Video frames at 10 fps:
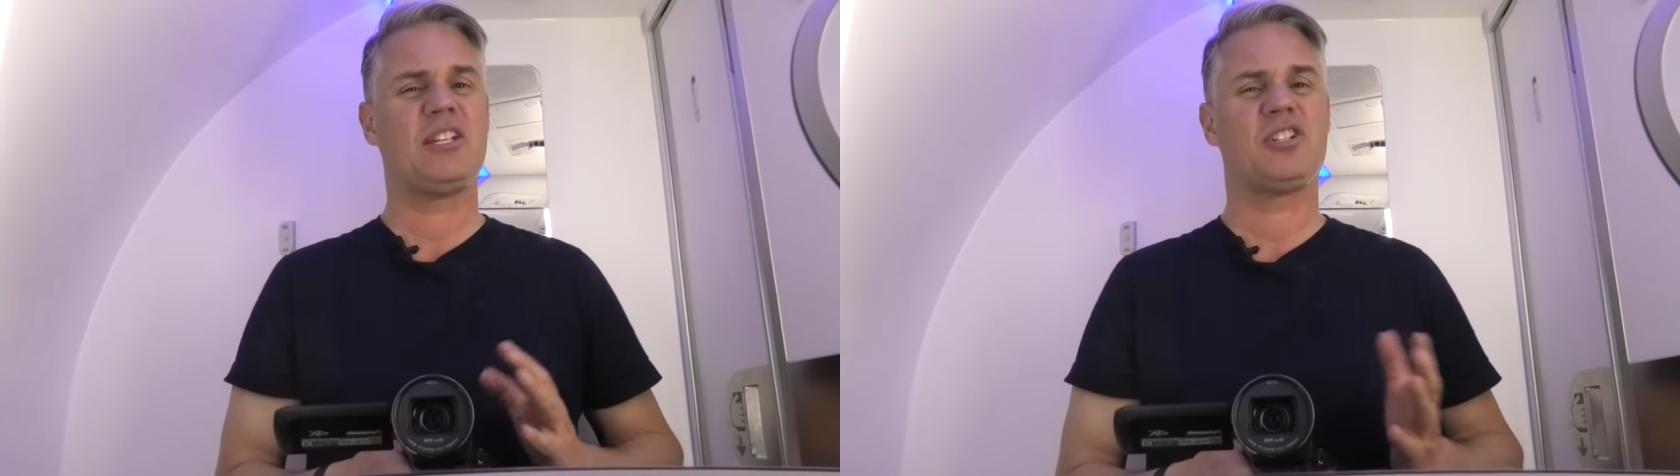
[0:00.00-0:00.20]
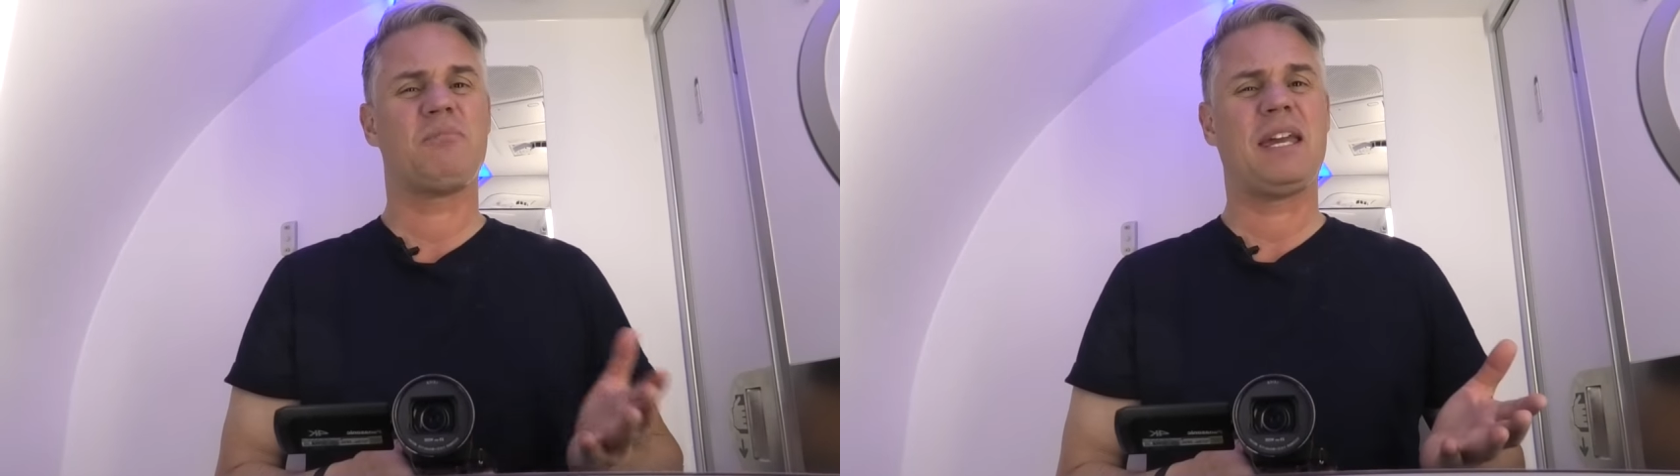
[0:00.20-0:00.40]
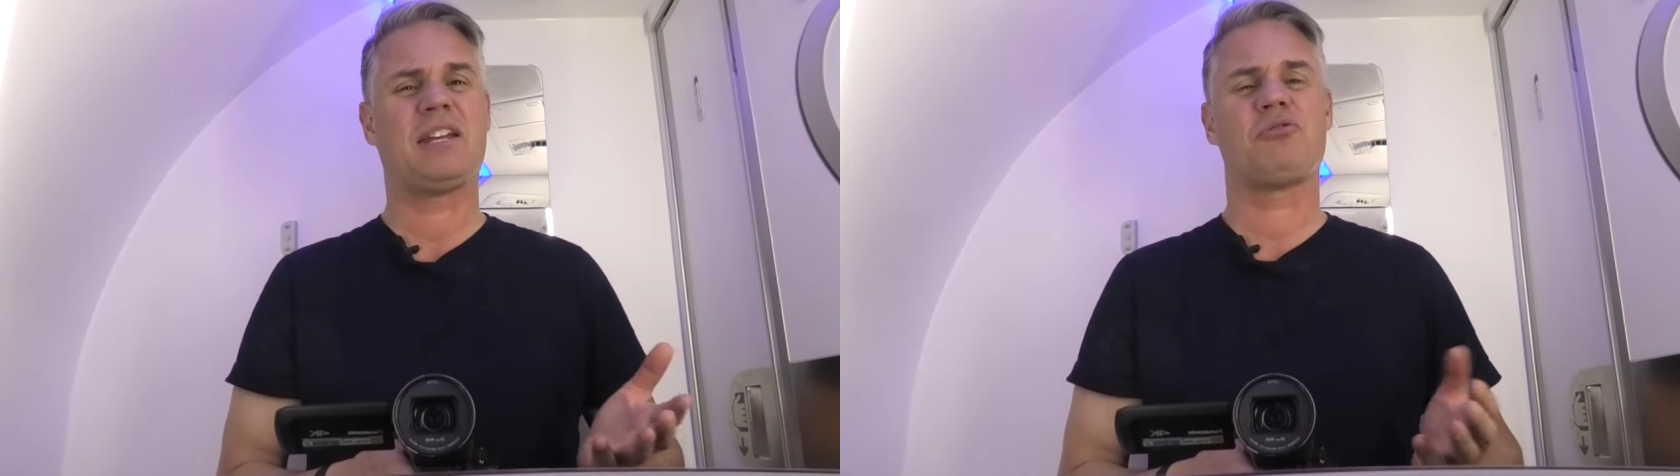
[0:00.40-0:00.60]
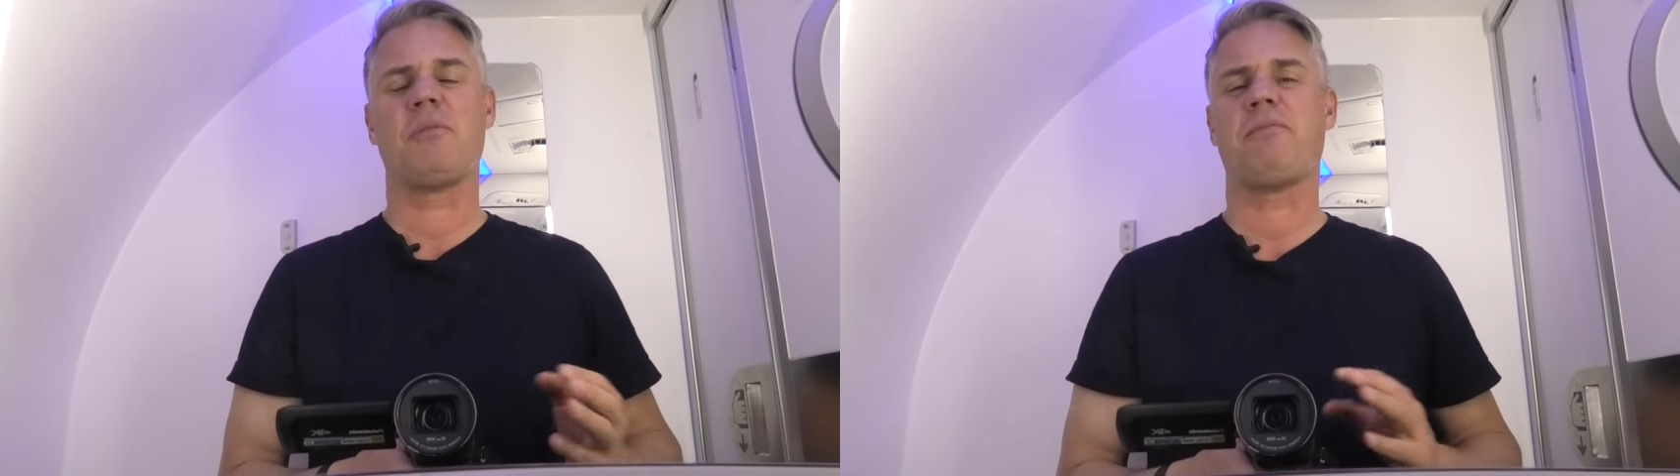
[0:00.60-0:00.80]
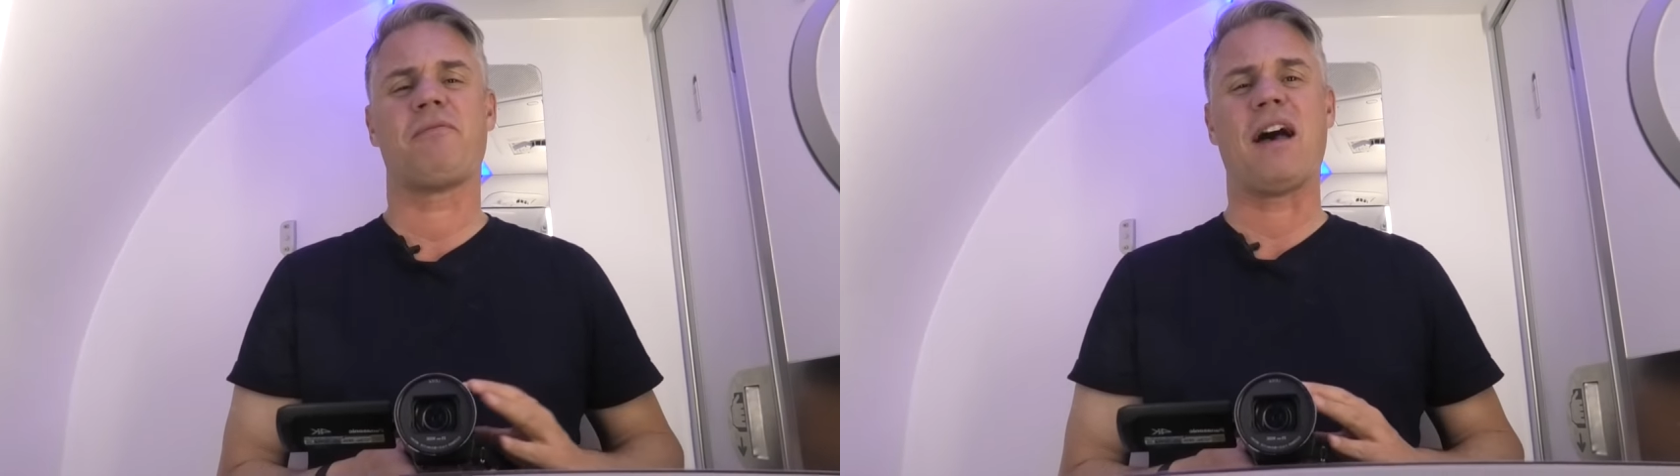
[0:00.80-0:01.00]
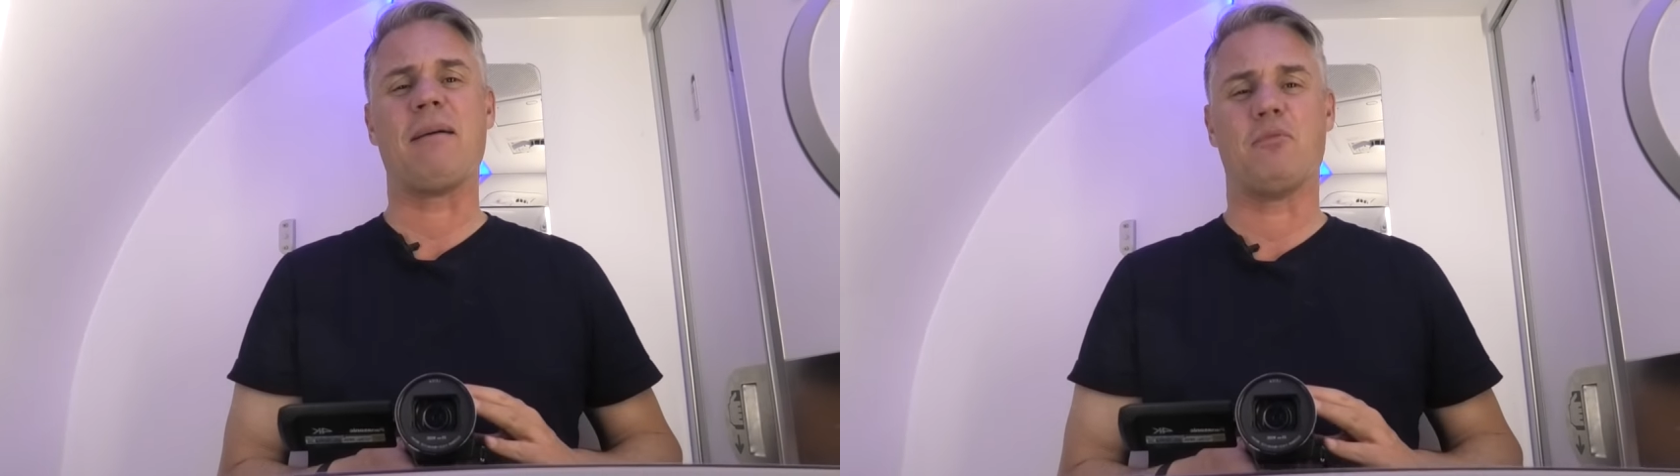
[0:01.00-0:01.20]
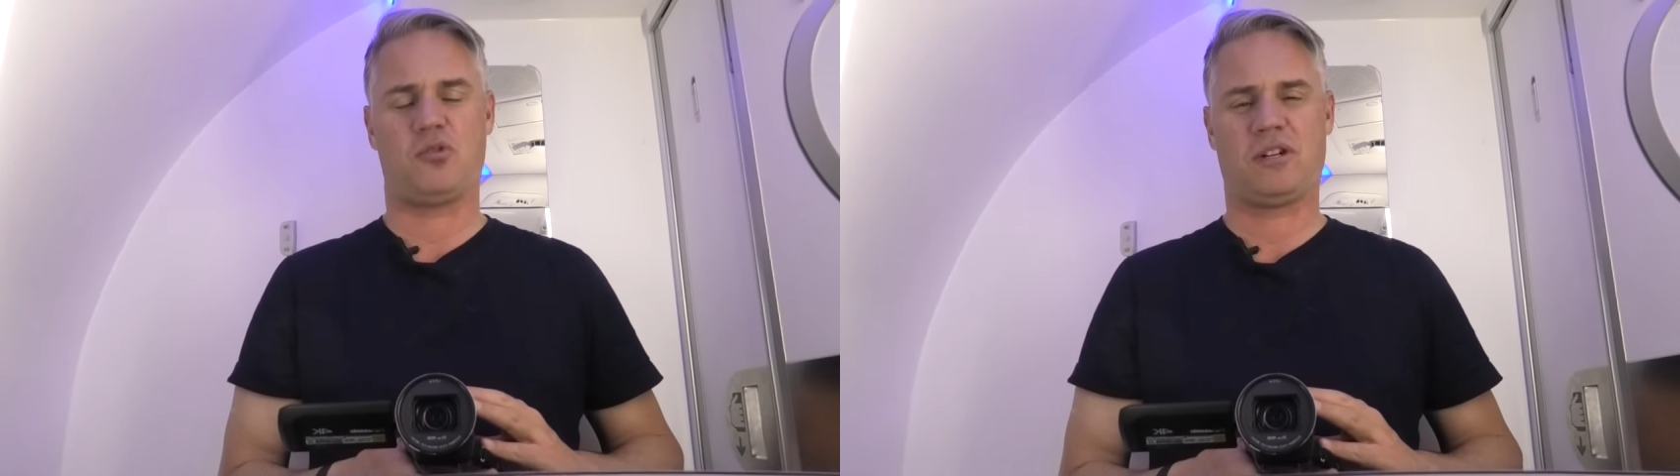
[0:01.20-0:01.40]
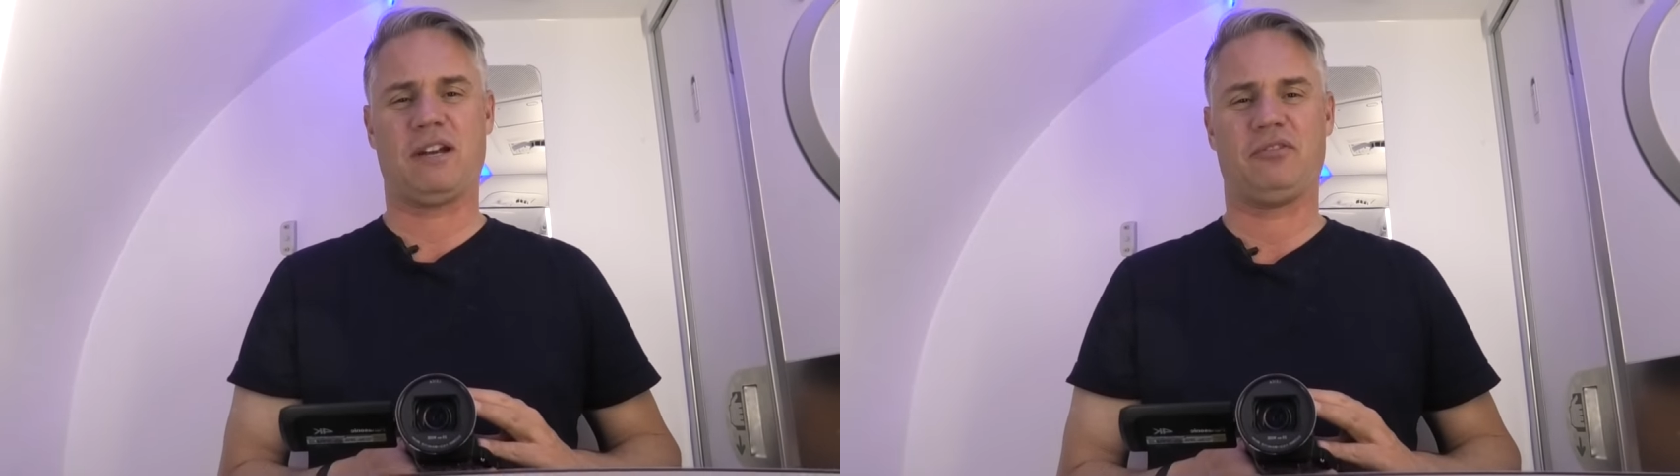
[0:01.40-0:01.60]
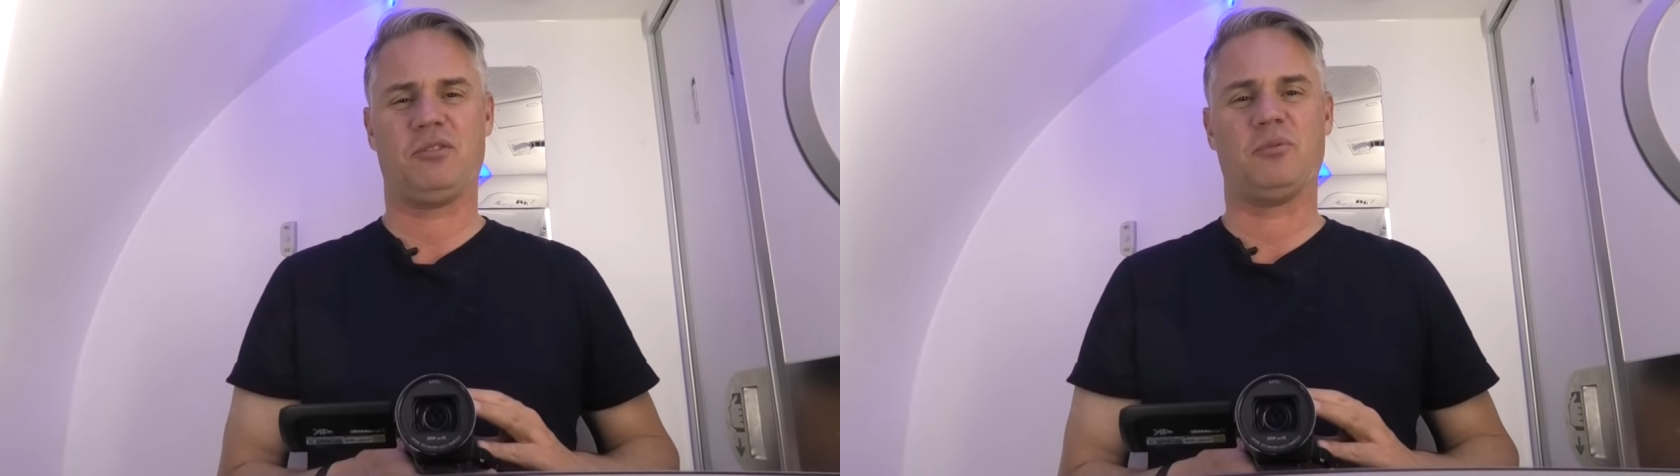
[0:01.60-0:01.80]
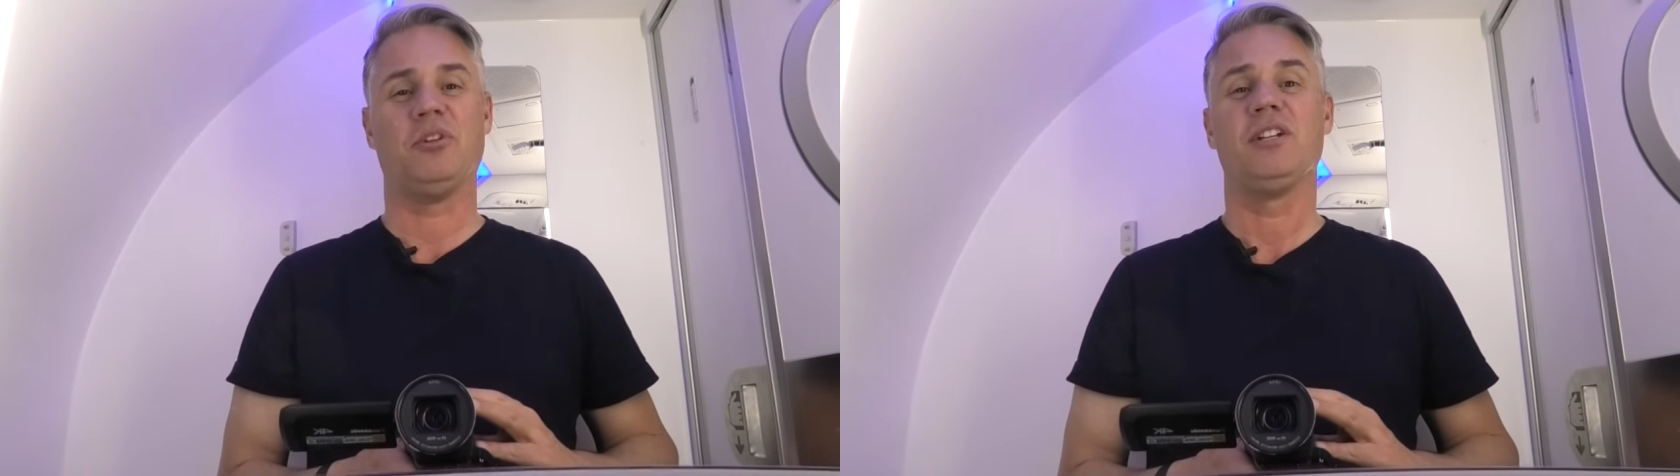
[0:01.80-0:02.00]
just make a trip far more
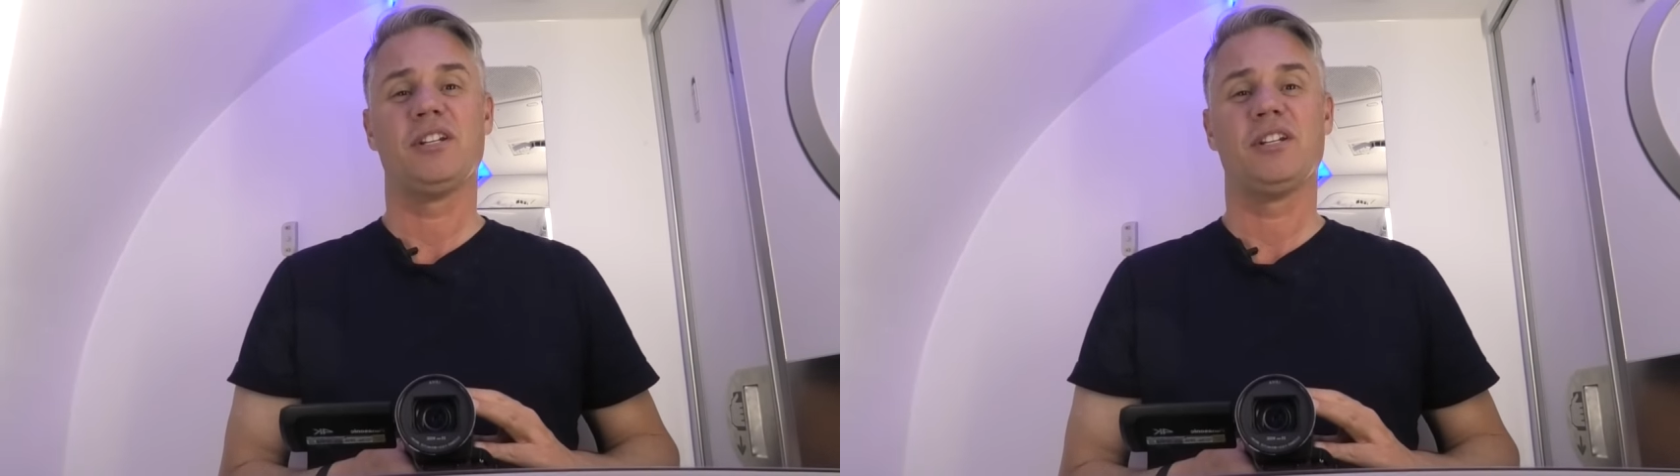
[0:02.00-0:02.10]
comfortable.